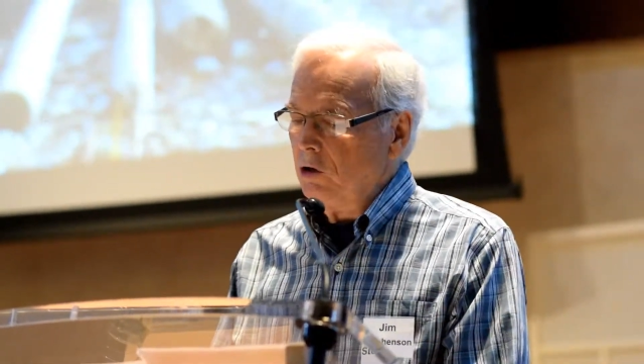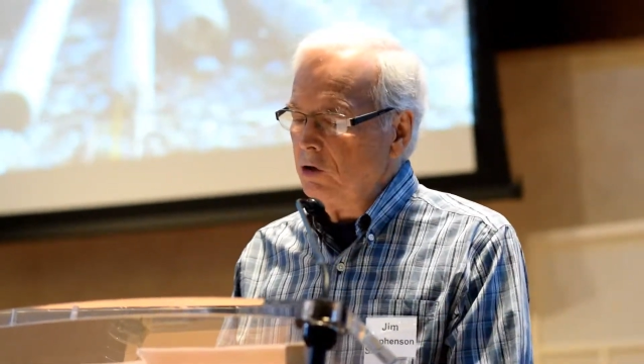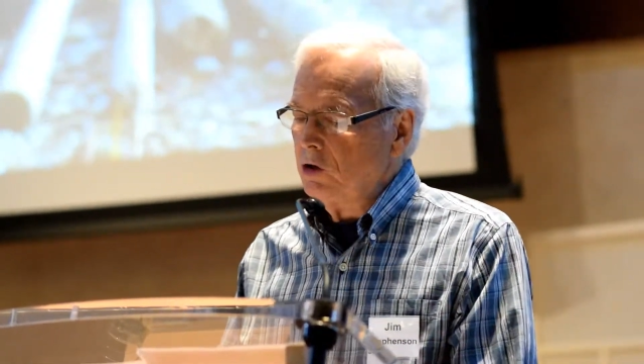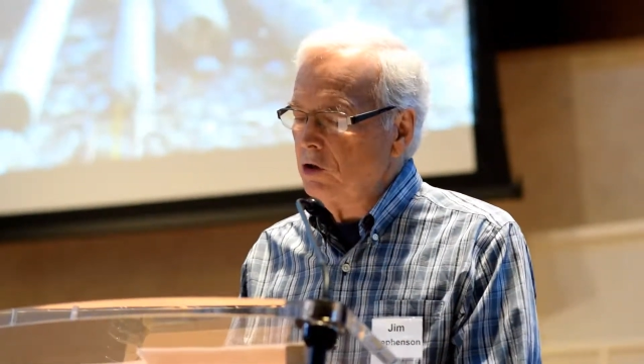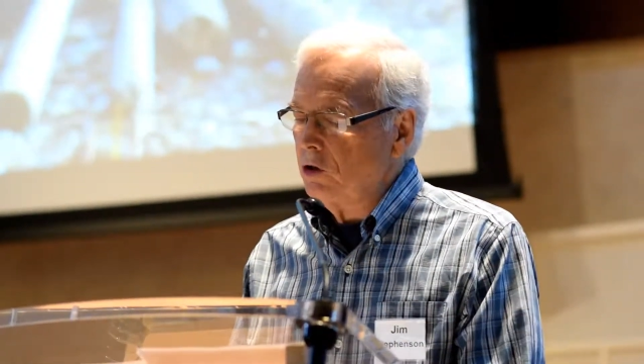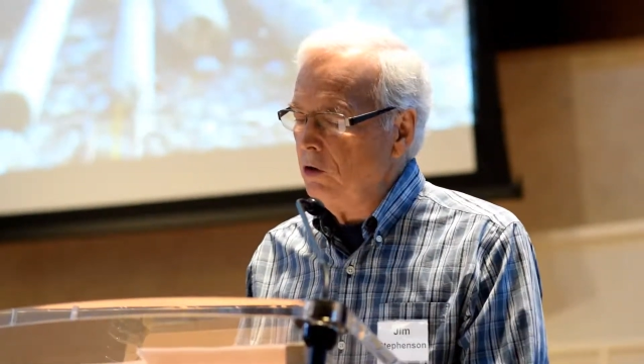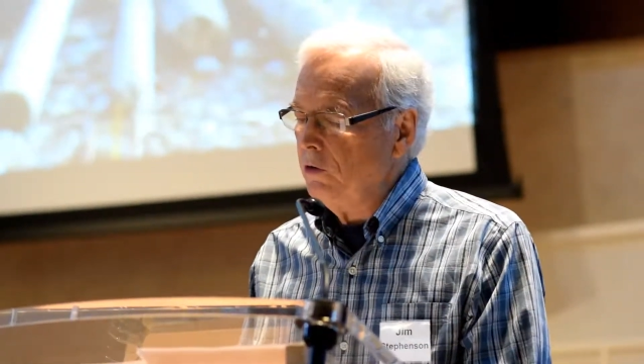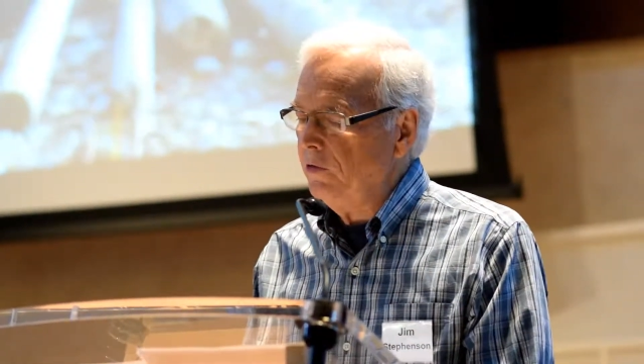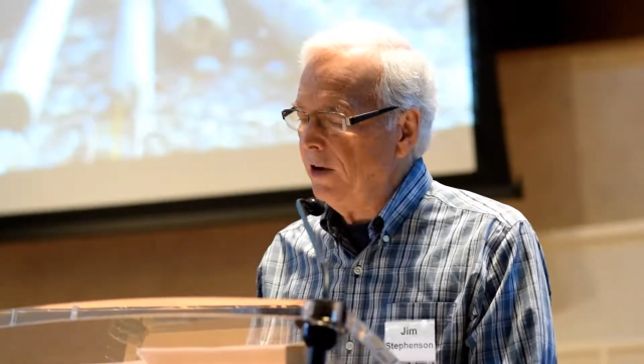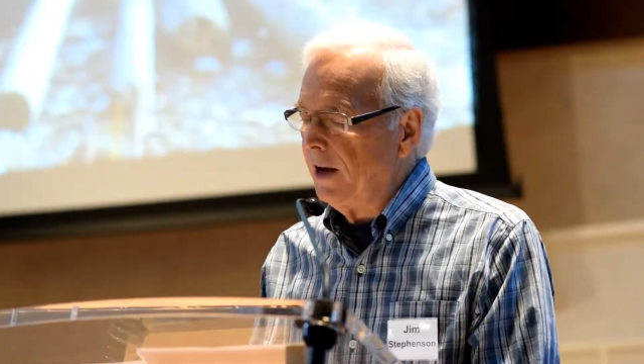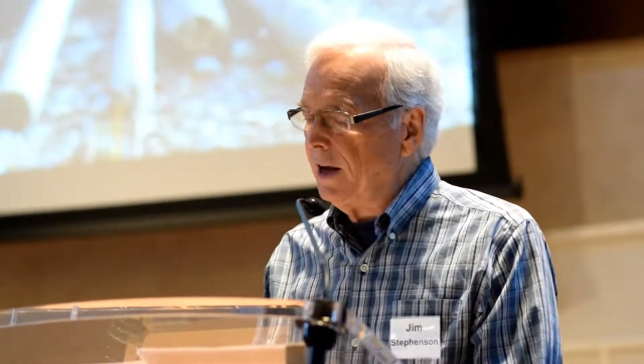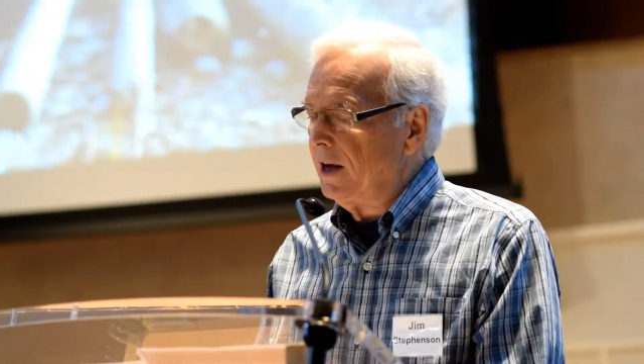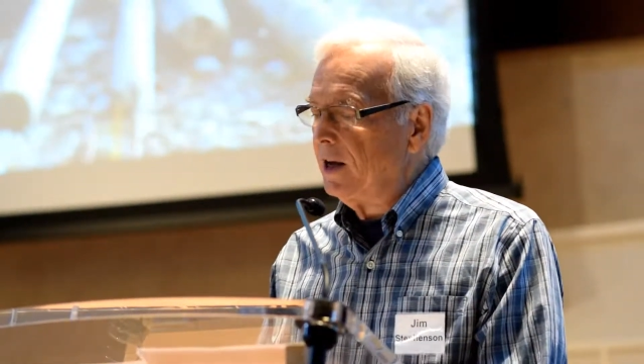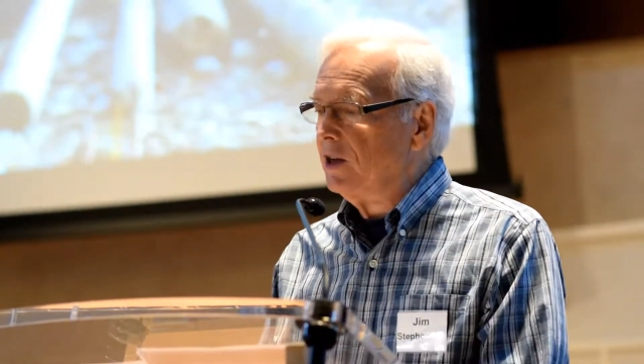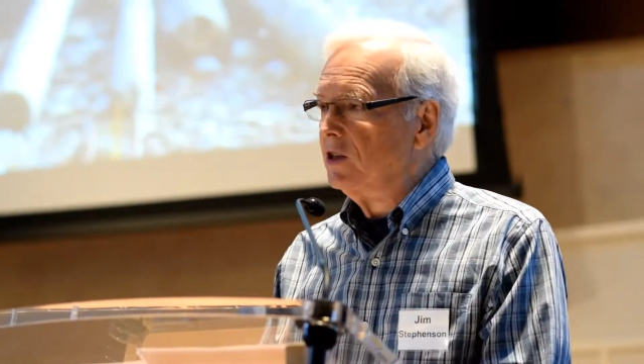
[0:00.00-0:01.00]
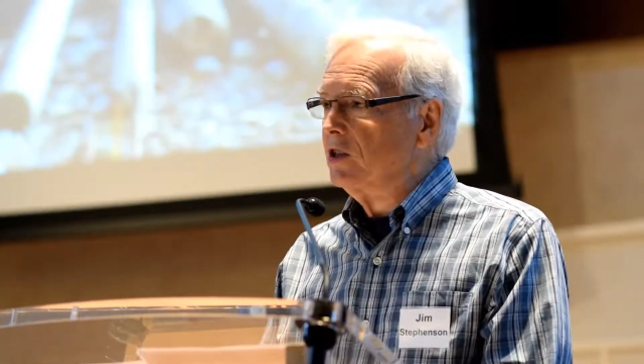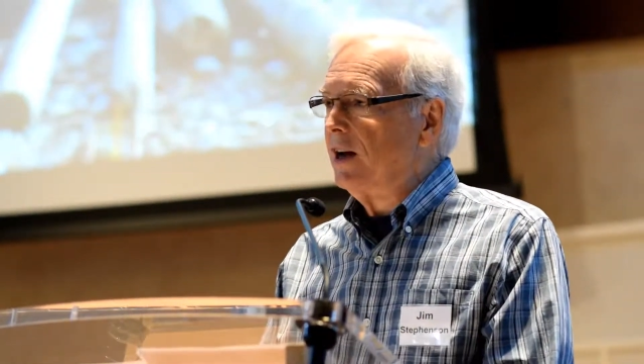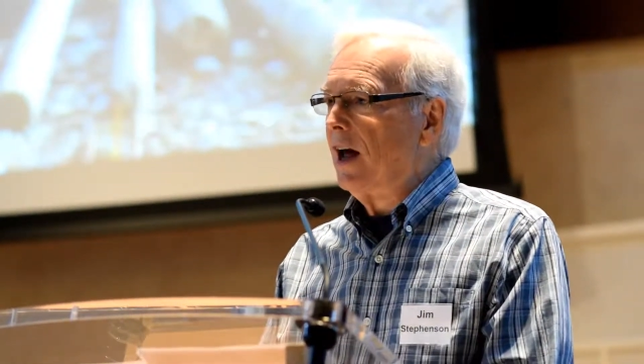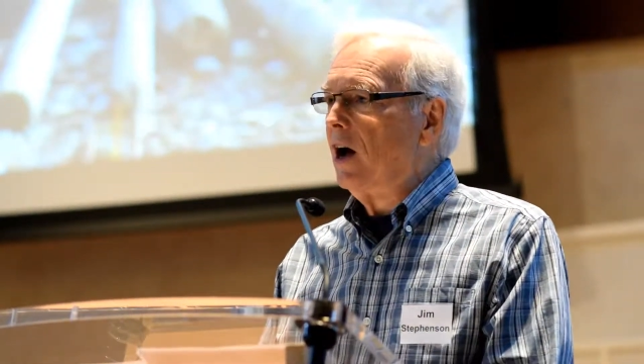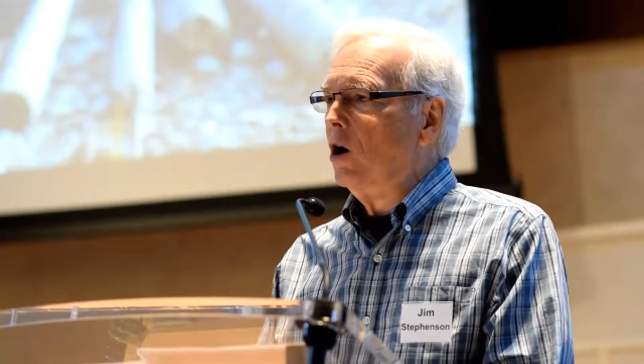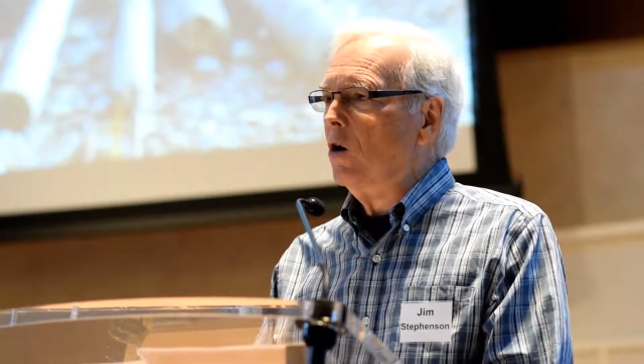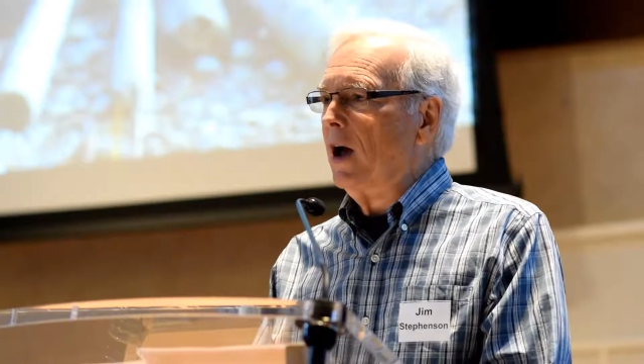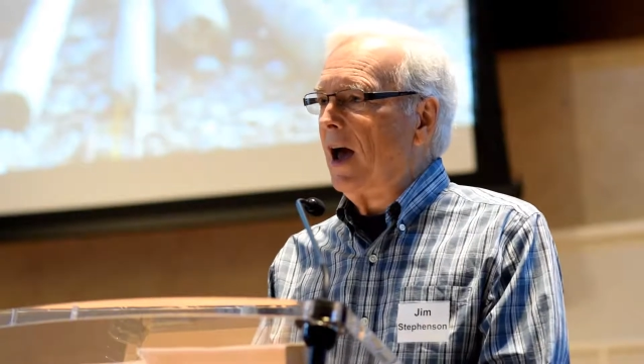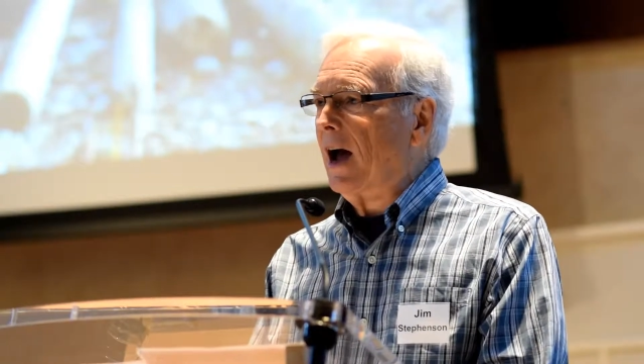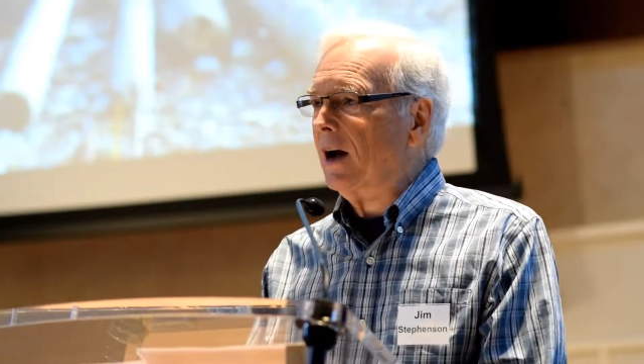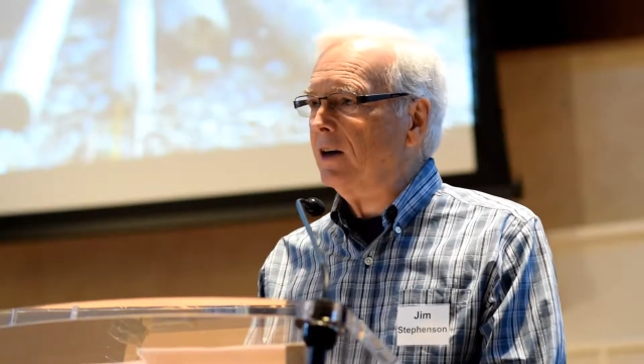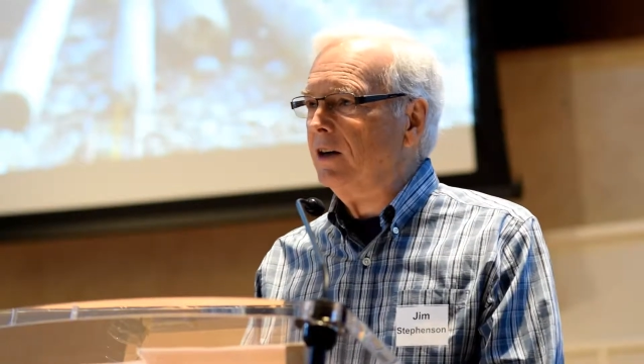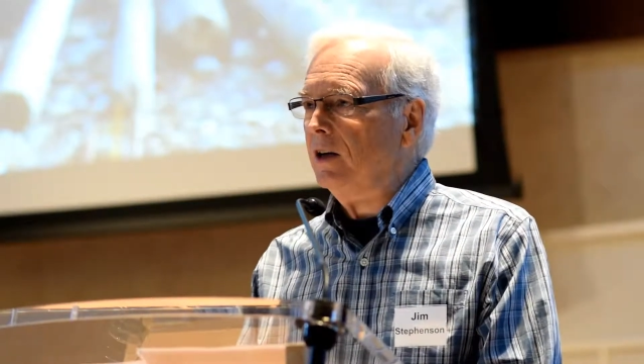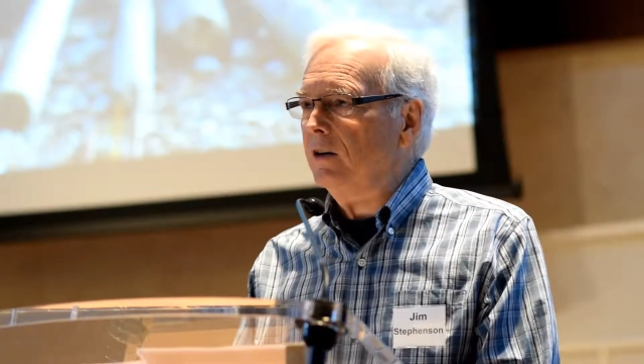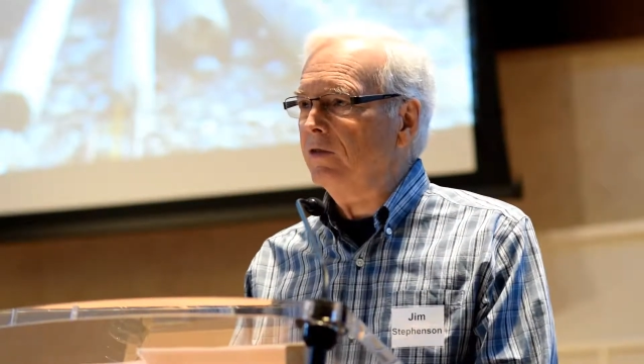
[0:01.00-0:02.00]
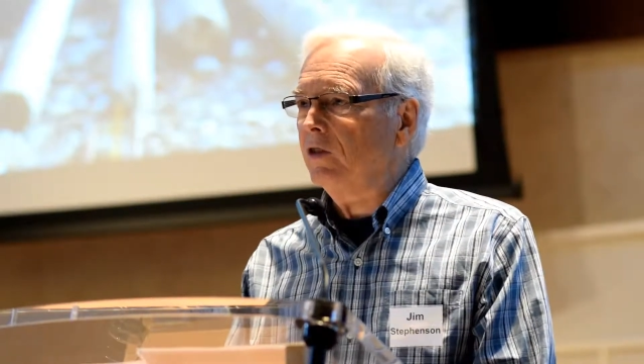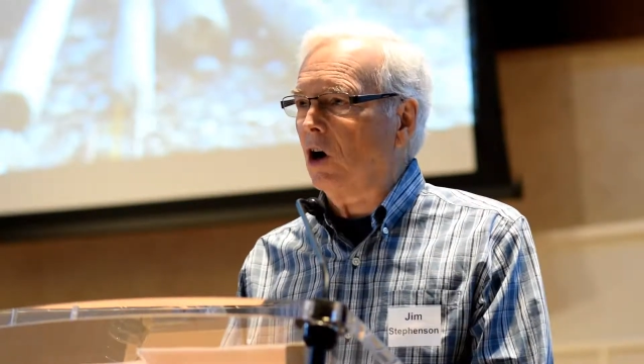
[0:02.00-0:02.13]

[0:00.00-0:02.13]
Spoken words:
survey is now active